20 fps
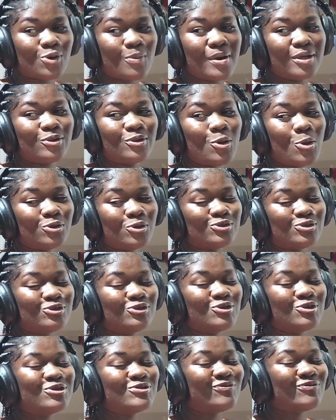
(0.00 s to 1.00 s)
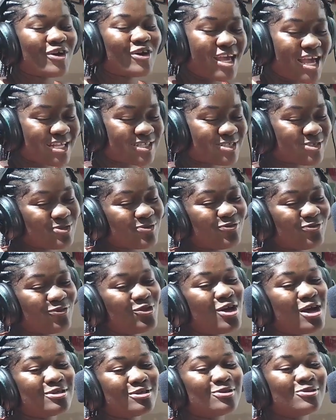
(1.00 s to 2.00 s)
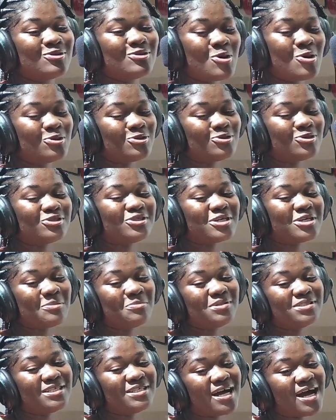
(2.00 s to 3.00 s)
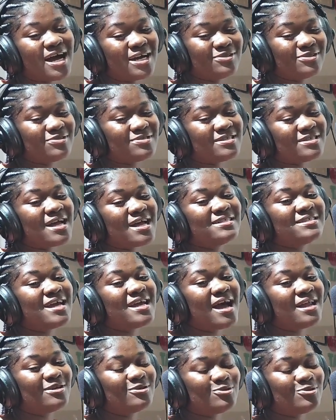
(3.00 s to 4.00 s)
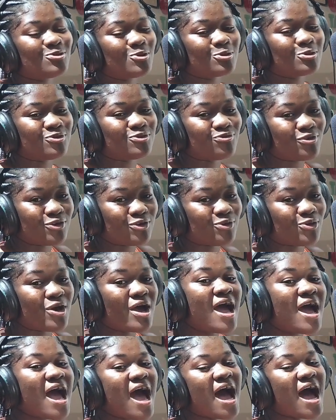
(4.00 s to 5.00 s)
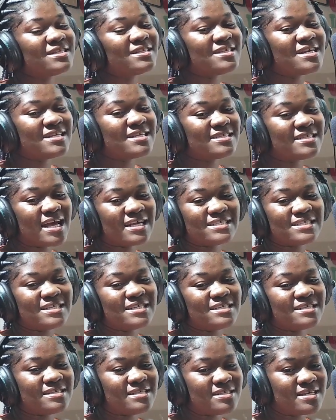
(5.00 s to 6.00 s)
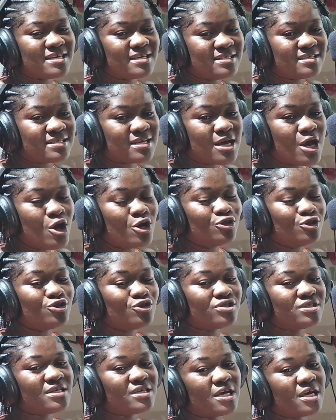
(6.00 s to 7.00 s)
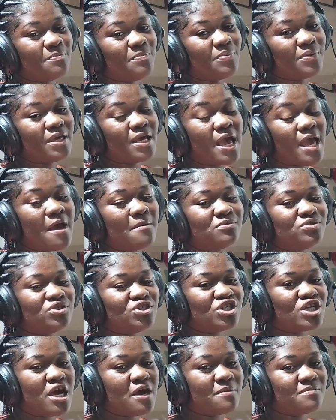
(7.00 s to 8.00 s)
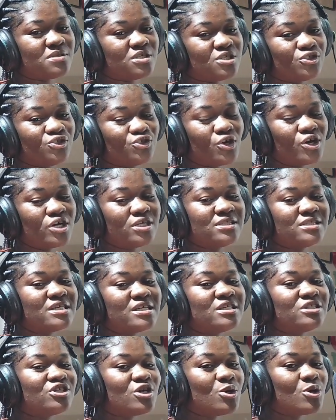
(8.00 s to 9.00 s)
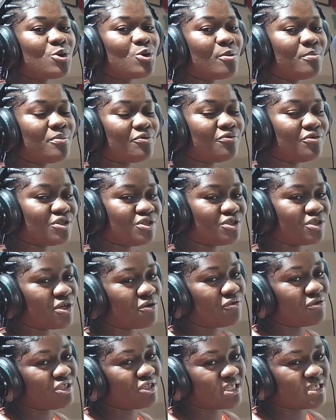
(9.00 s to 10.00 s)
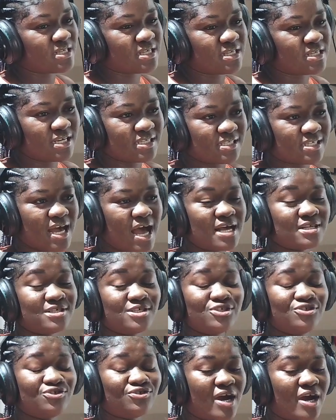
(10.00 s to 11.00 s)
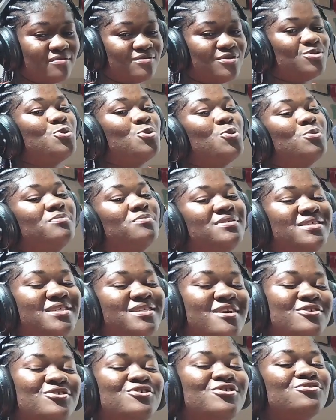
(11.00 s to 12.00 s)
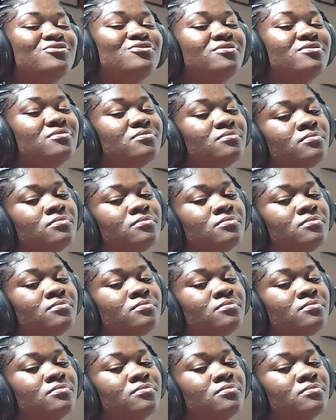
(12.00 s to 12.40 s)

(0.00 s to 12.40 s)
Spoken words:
and also don't forget to follow us on all social media handles at Ghana Talks Radio at exactly 6 to 10 p.m. GMT. Join DJ Kobe Rich, the richest selector, as he drives you home. Stay tuned.